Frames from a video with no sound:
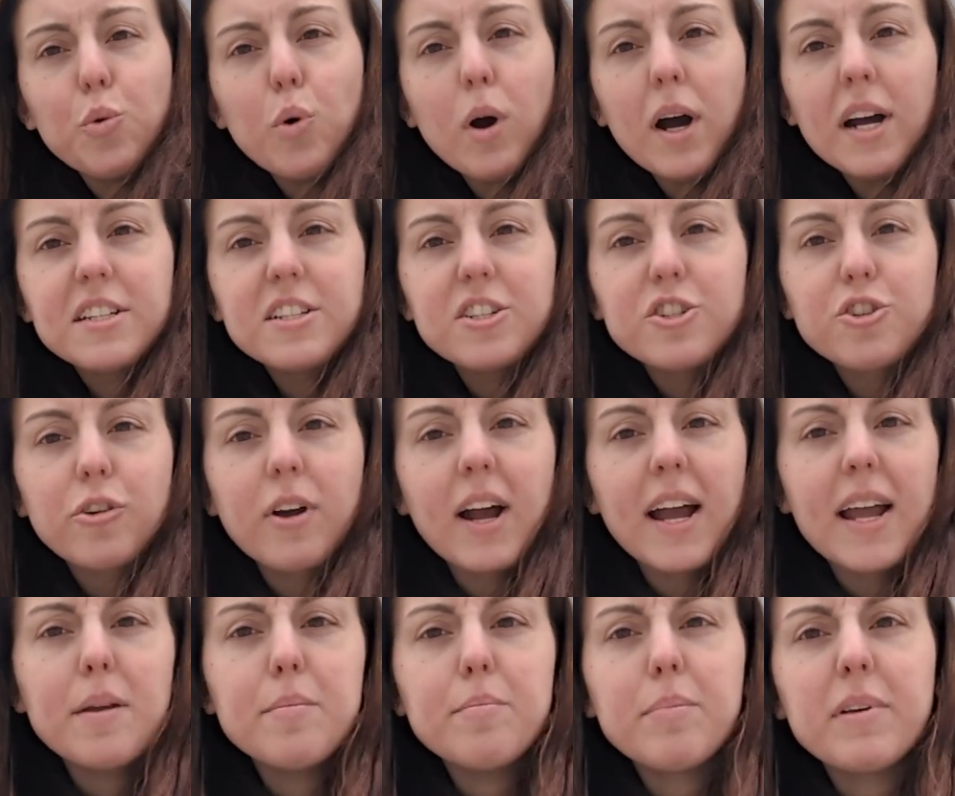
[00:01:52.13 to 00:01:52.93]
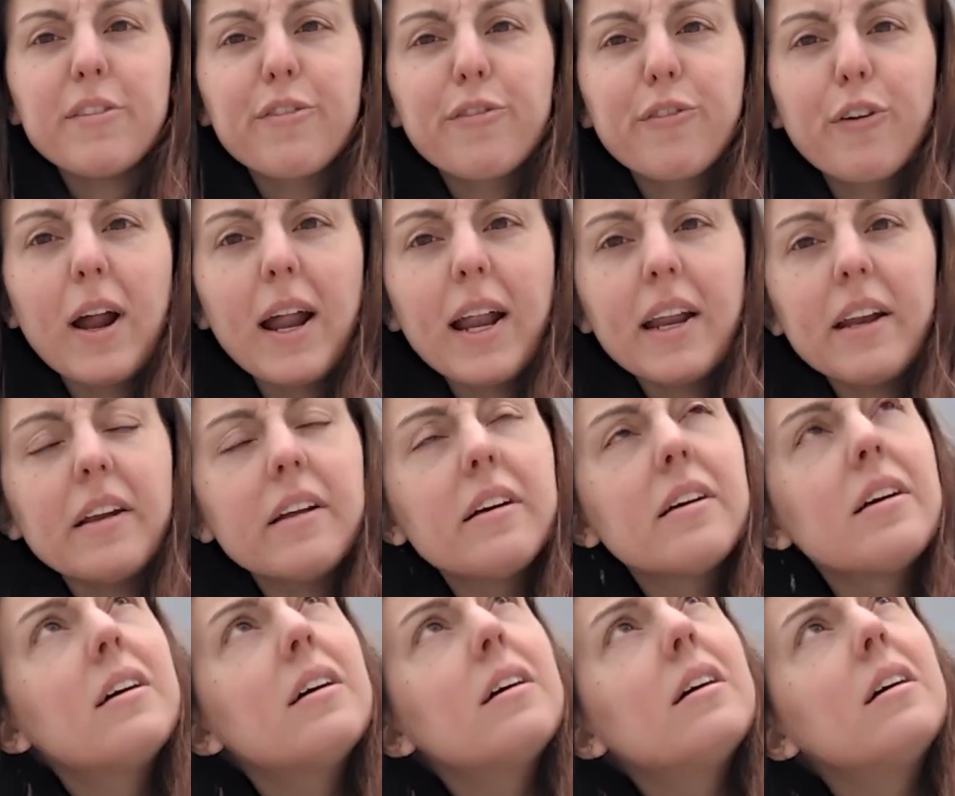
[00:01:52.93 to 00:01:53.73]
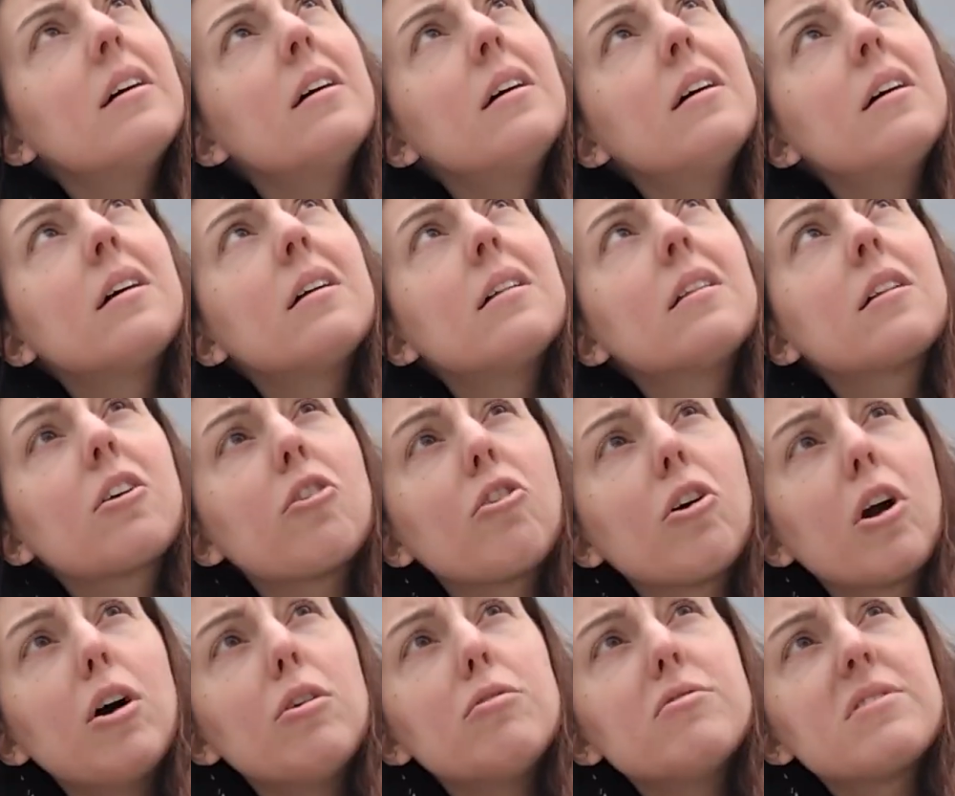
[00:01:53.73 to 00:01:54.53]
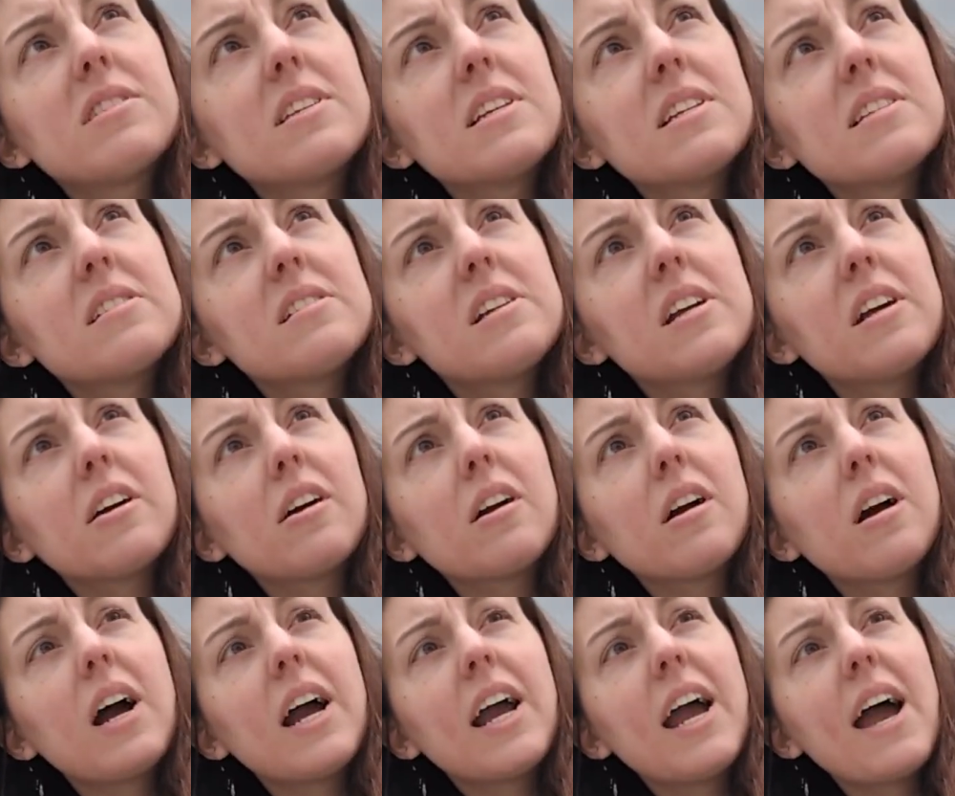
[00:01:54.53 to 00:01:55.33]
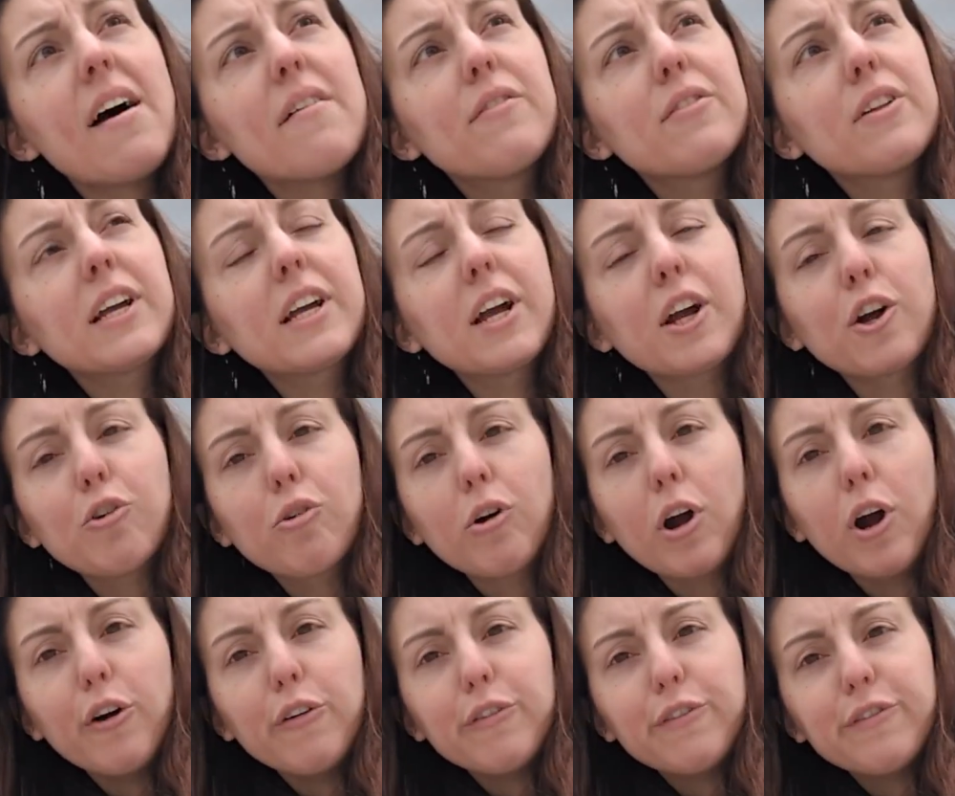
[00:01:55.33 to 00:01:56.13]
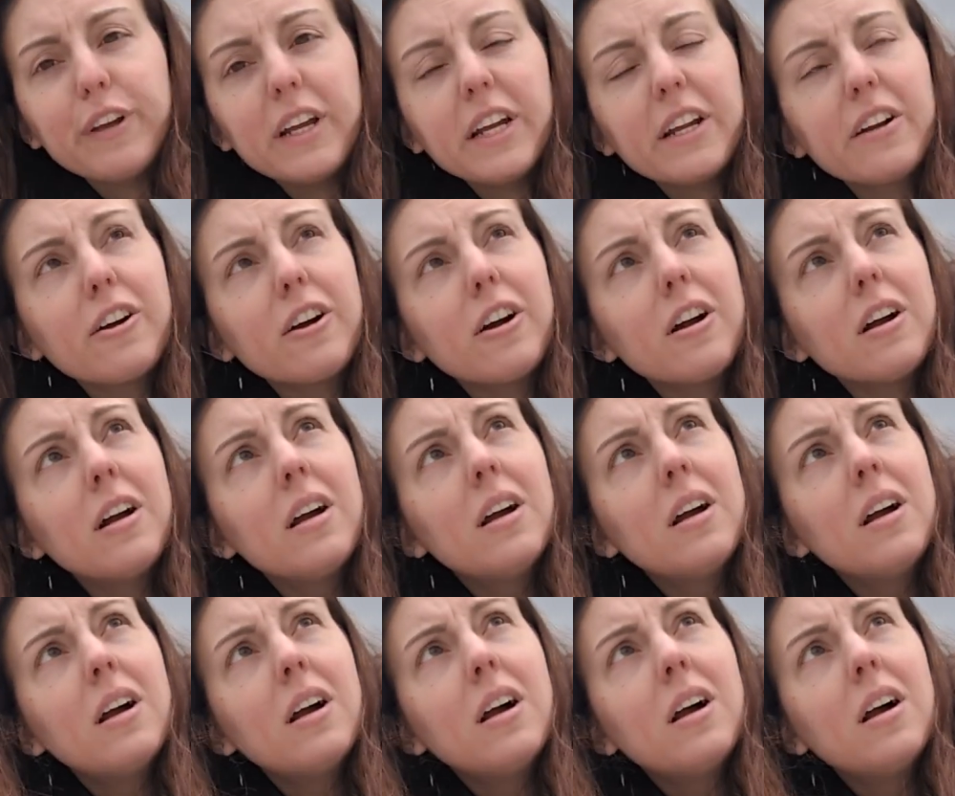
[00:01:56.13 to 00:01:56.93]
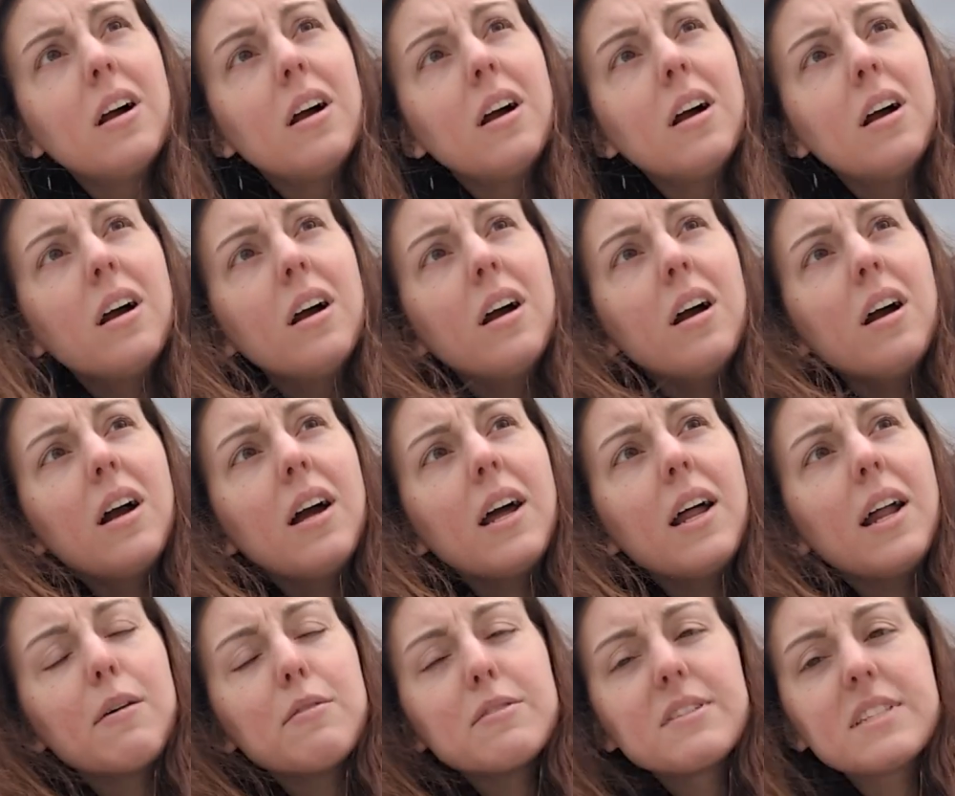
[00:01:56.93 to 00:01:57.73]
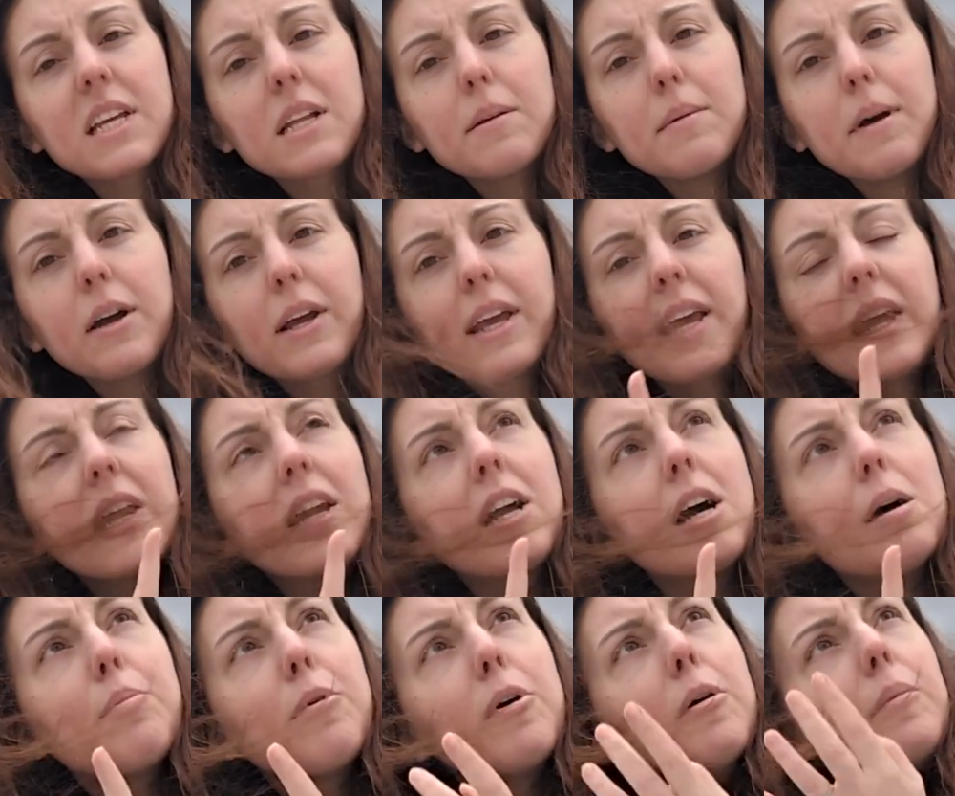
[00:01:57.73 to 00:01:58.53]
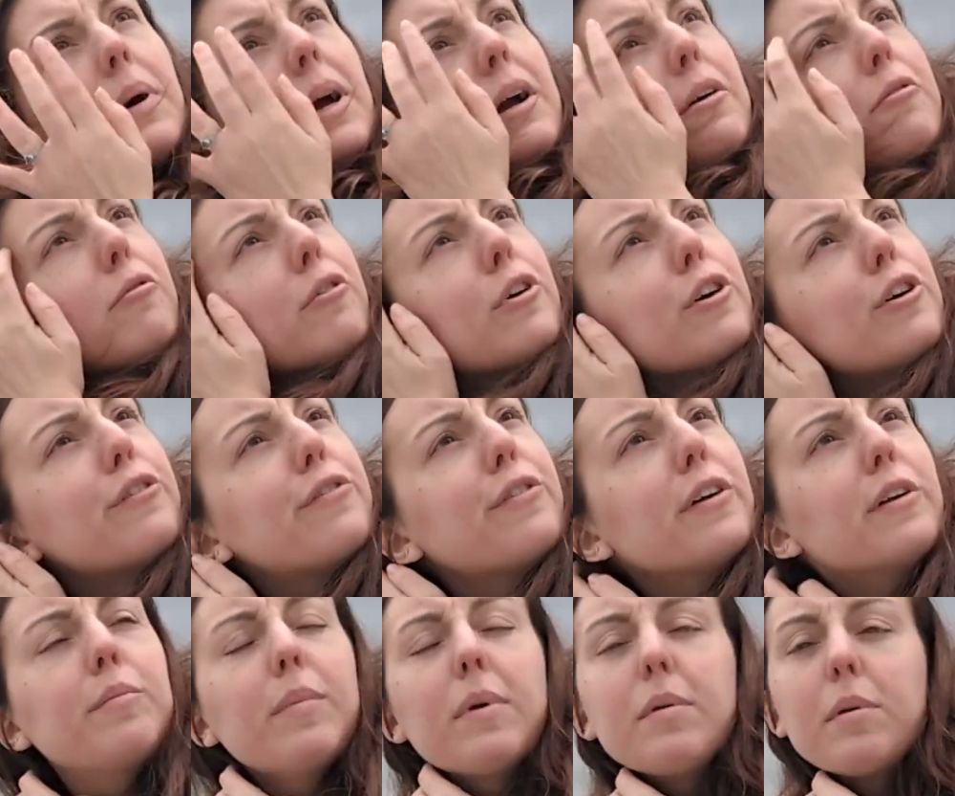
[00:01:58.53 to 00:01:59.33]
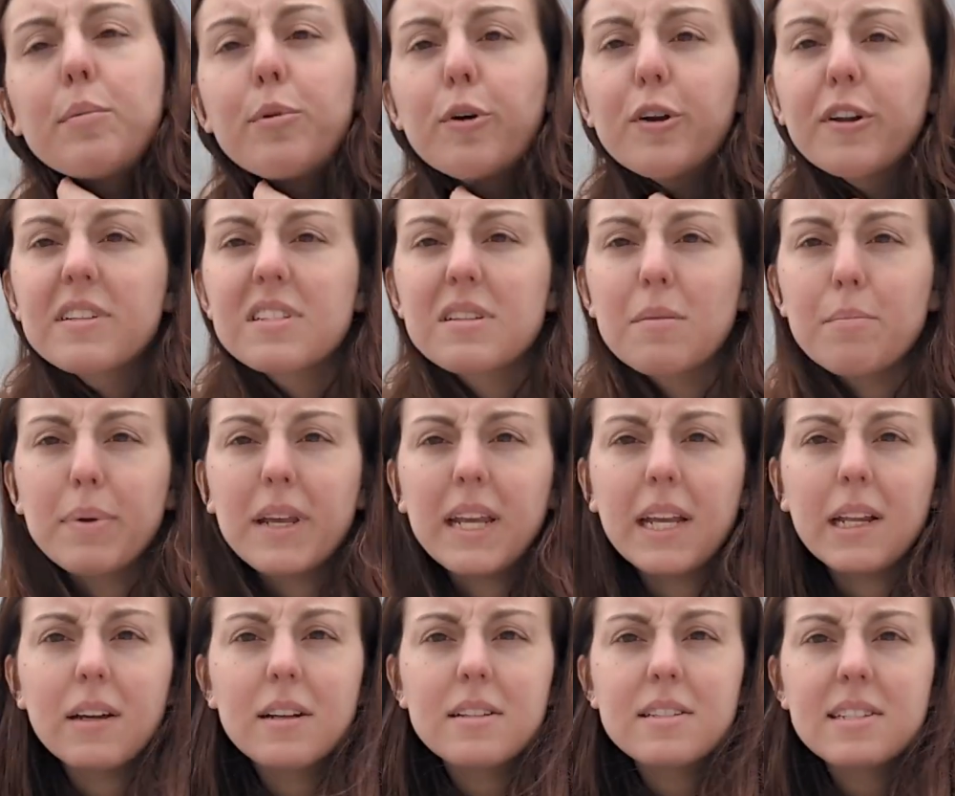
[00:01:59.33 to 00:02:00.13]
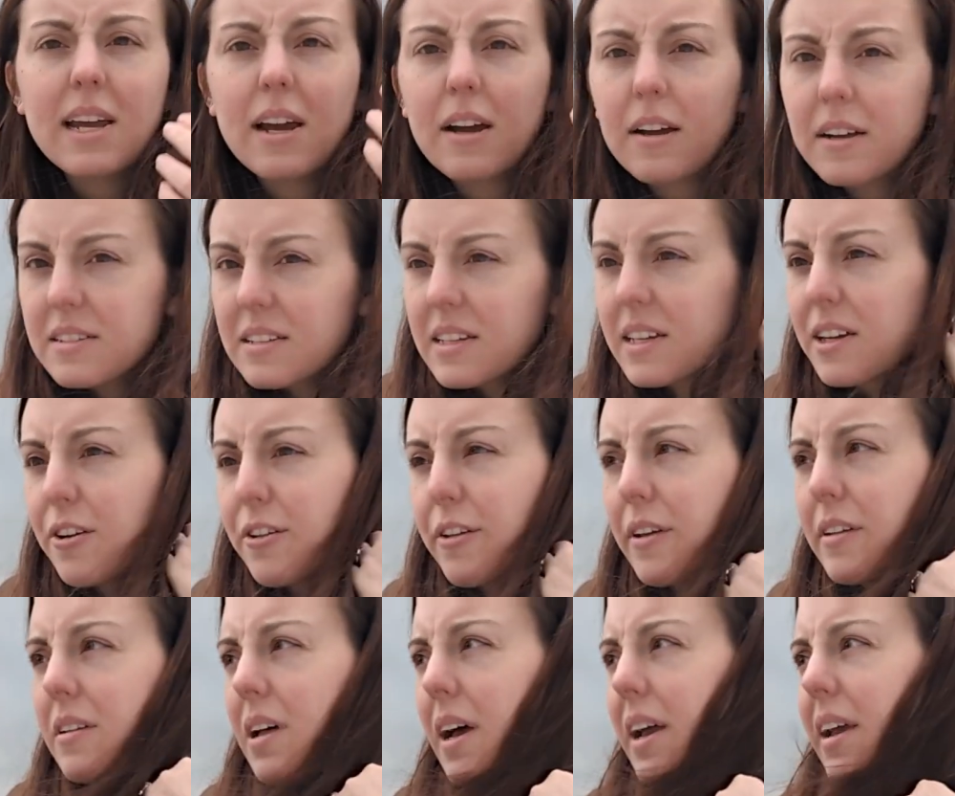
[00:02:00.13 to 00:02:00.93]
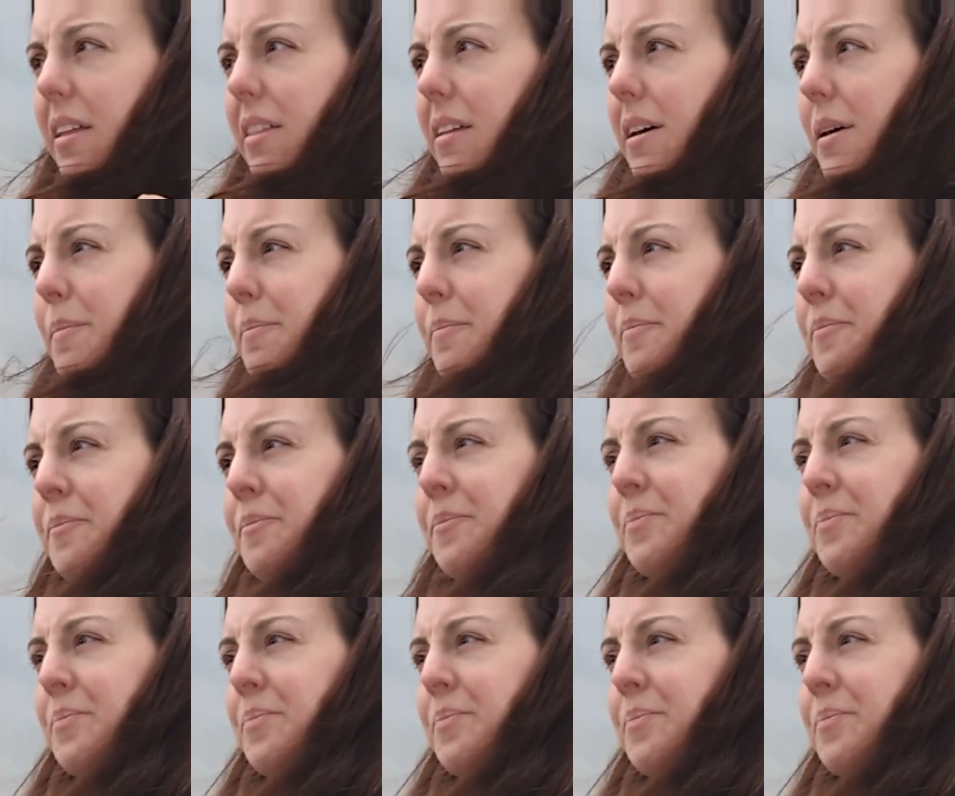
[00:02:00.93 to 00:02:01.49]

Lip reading: want to try and befriend the crows this year. I have like a crow feeder. I was thinking about getting up on my roof and maybe putting some peanuts out because I hear they like them.